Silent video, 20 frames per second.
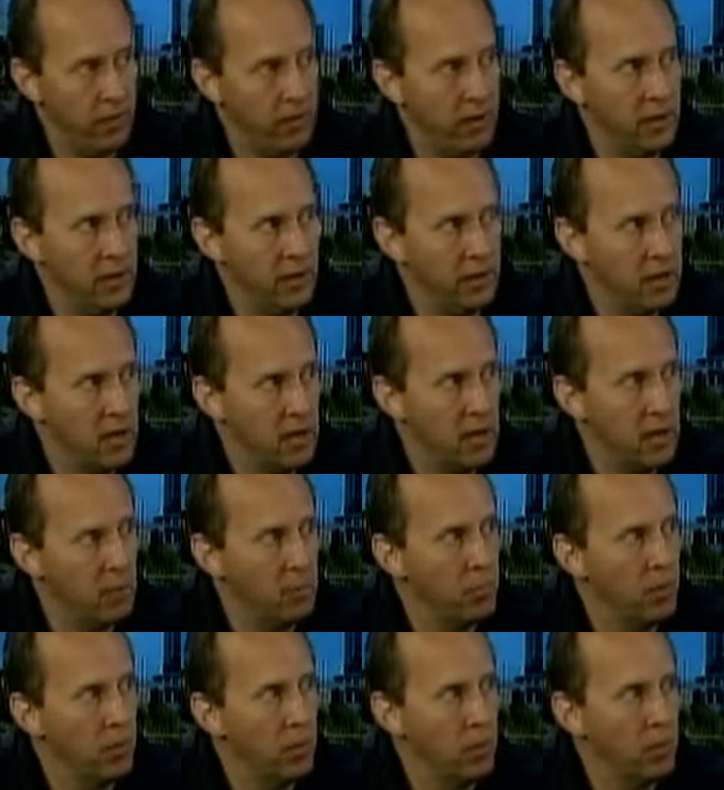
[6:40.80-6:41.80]

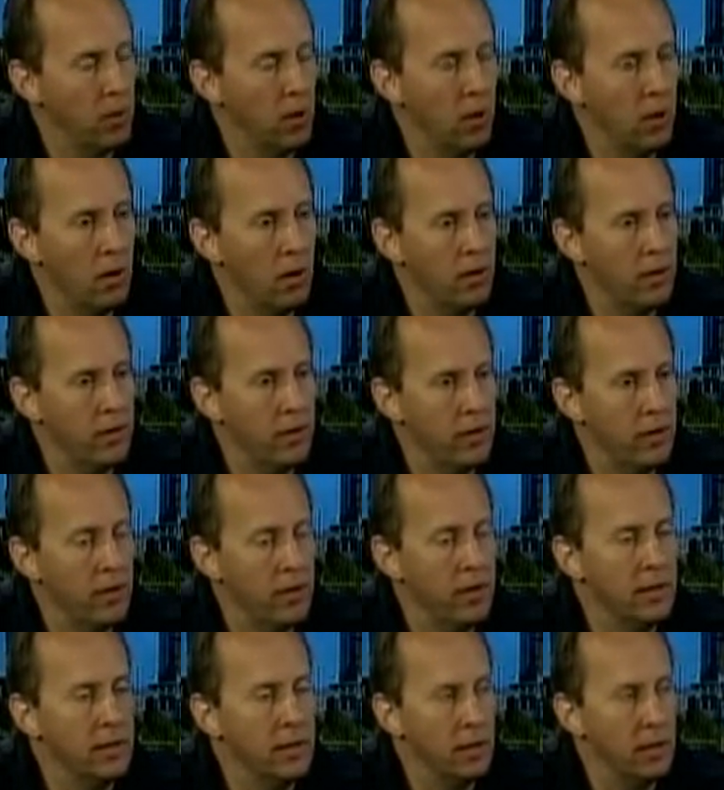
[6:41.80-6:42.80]
example of
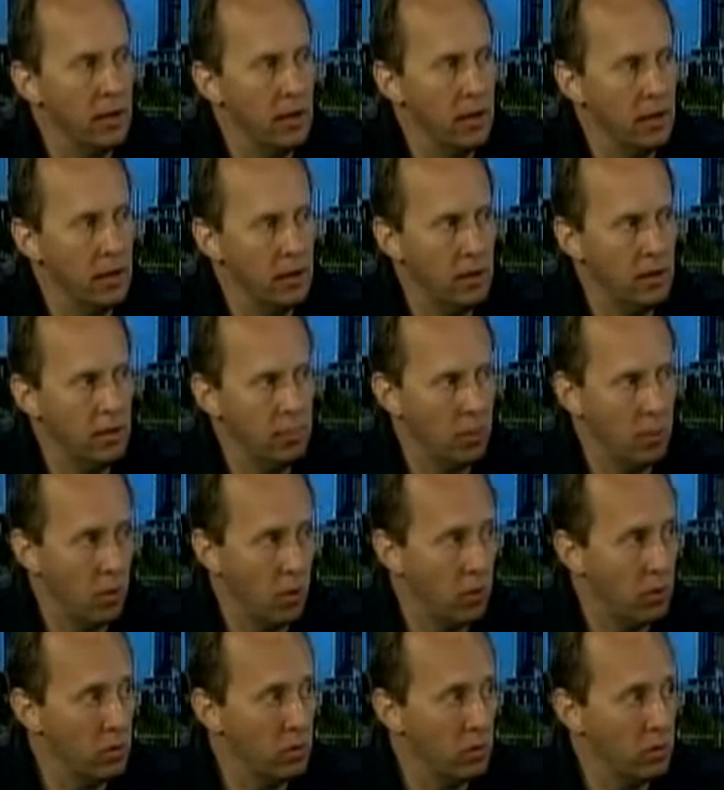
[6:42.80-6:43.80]
things getting
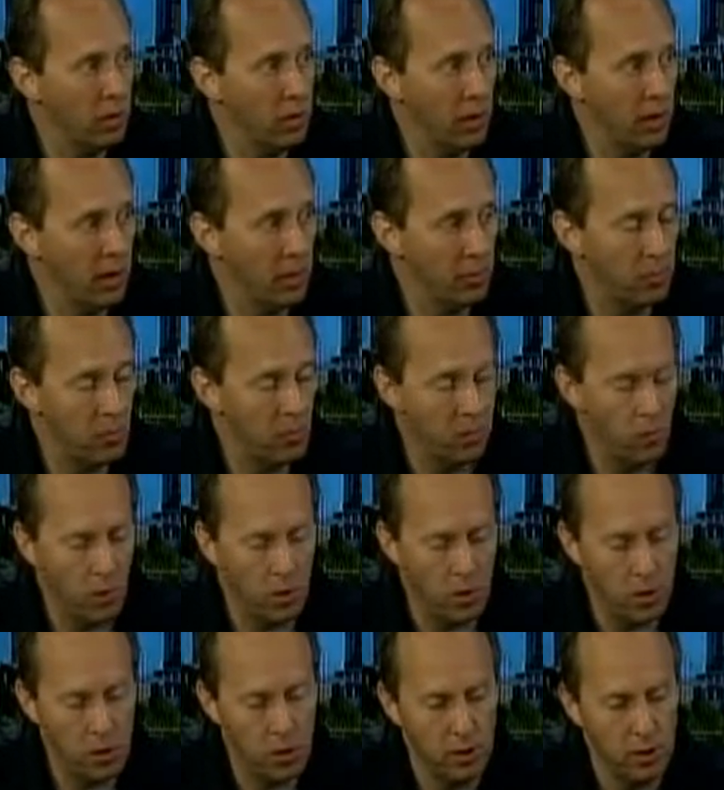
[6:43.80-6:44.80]
blown a little bit out of
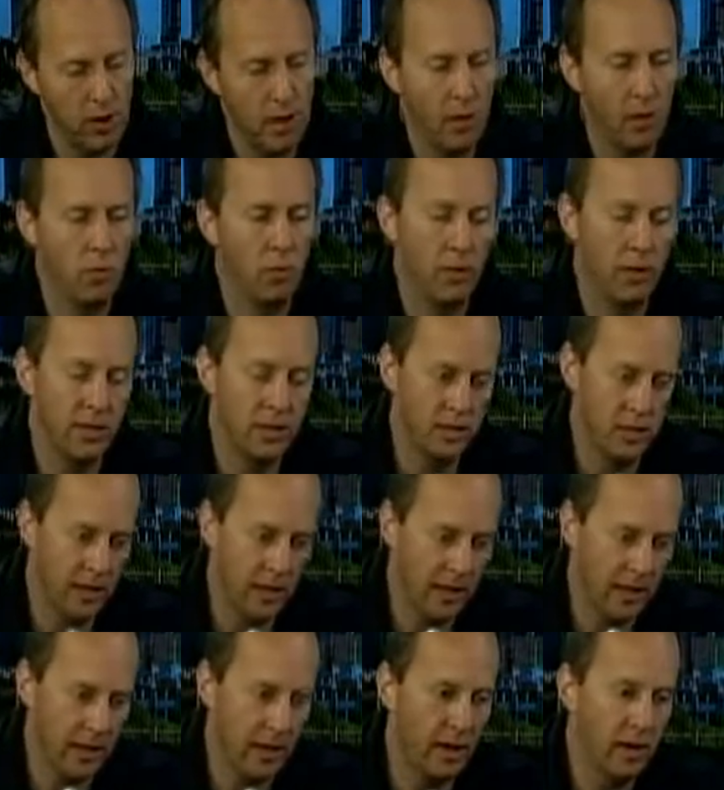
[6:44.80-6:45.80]
proportion. Now, when I say
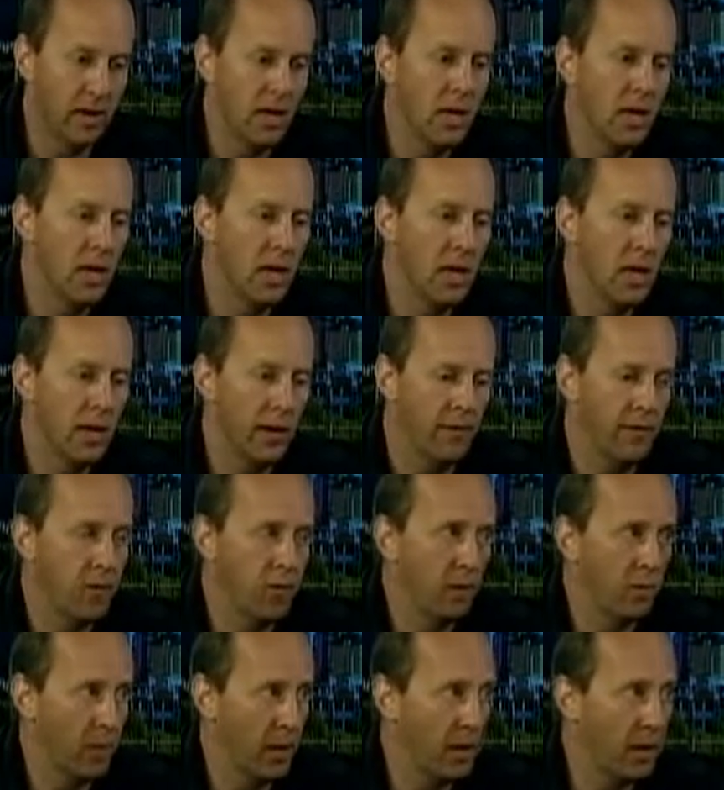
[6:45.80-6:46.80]
that, if you're
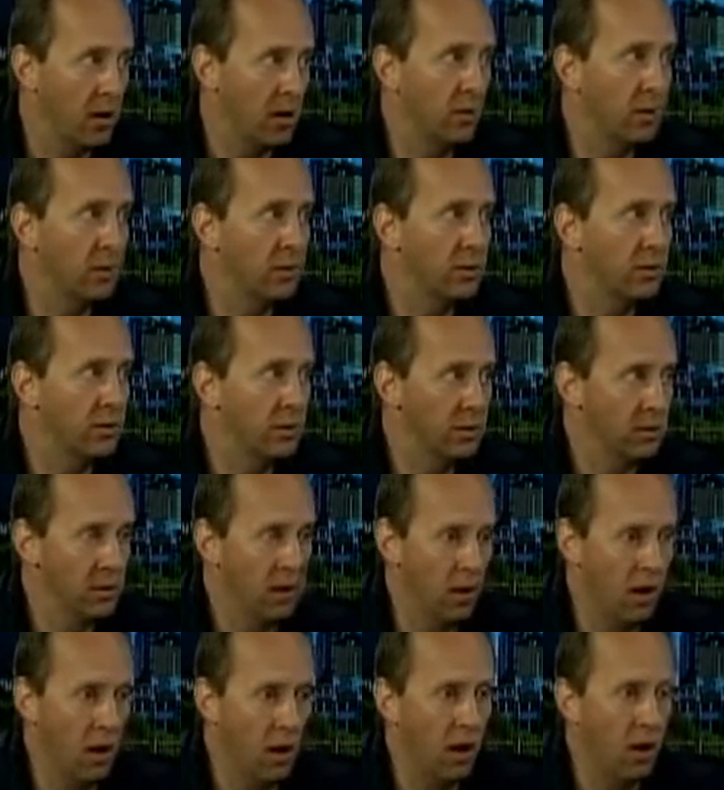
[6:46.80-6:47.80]
a parent
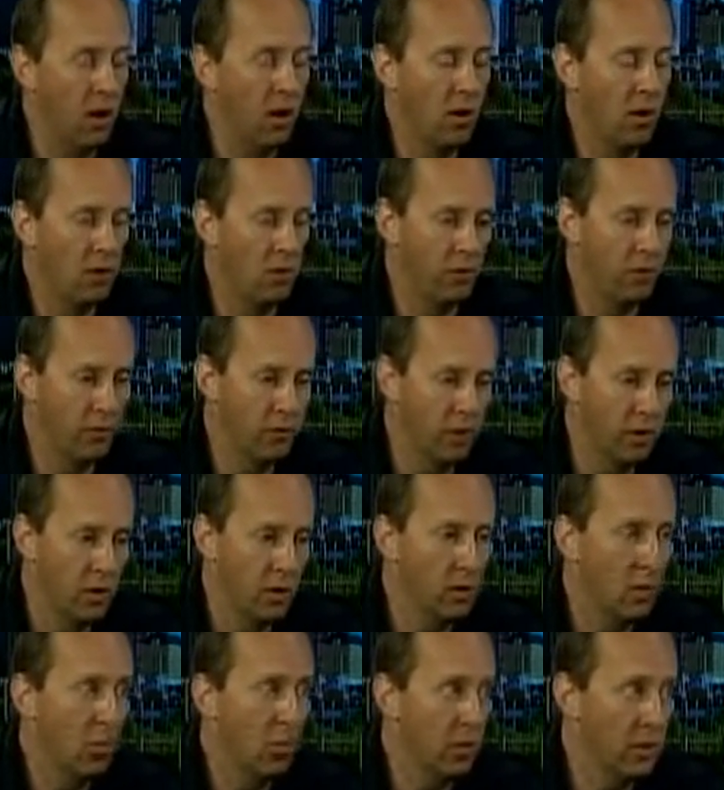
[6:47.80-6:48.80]
of
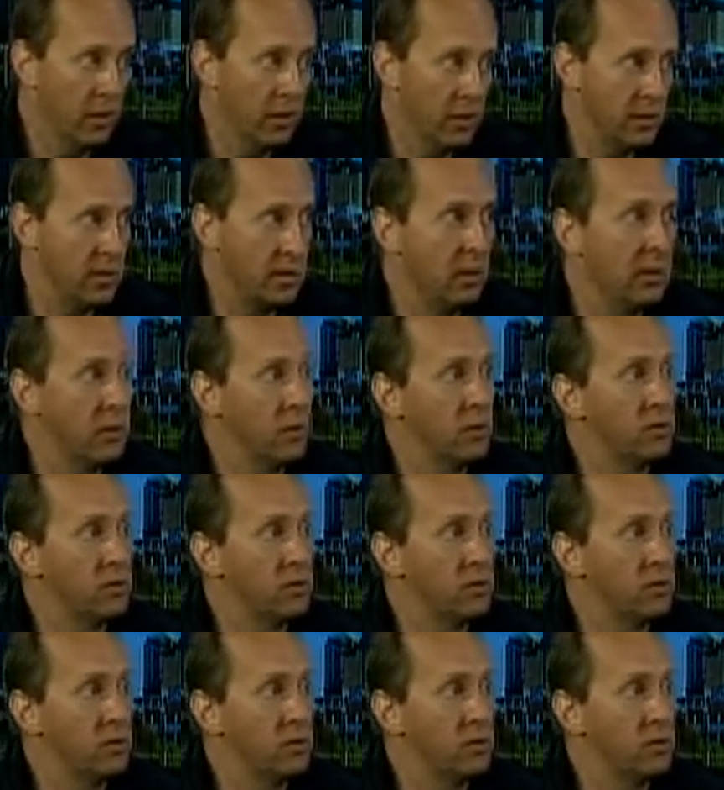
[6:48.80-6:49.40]
one of these kids,